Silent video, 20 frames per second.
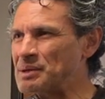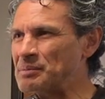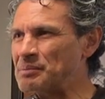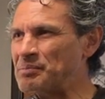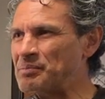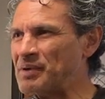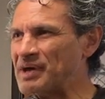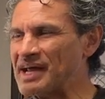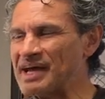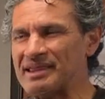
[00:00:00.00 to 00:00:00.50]

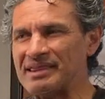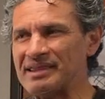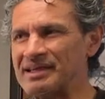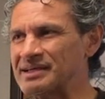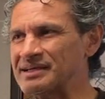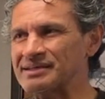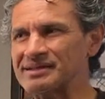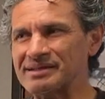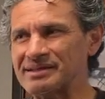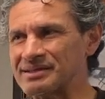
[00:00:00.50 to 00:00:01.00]
But I
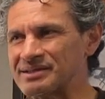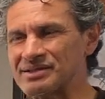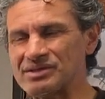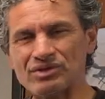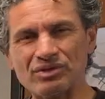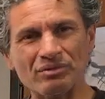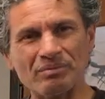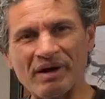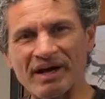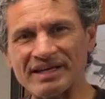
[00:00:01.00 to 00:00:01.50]
think a
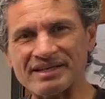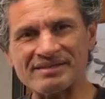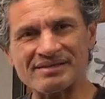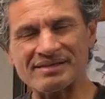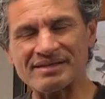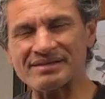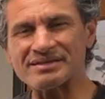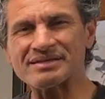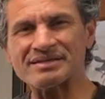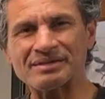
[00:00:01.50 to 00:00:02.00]
2x
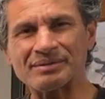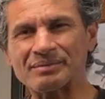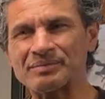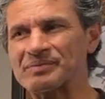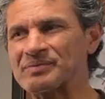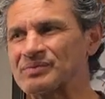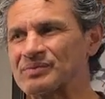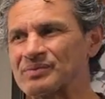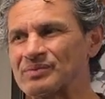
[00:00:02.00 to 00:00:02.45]
system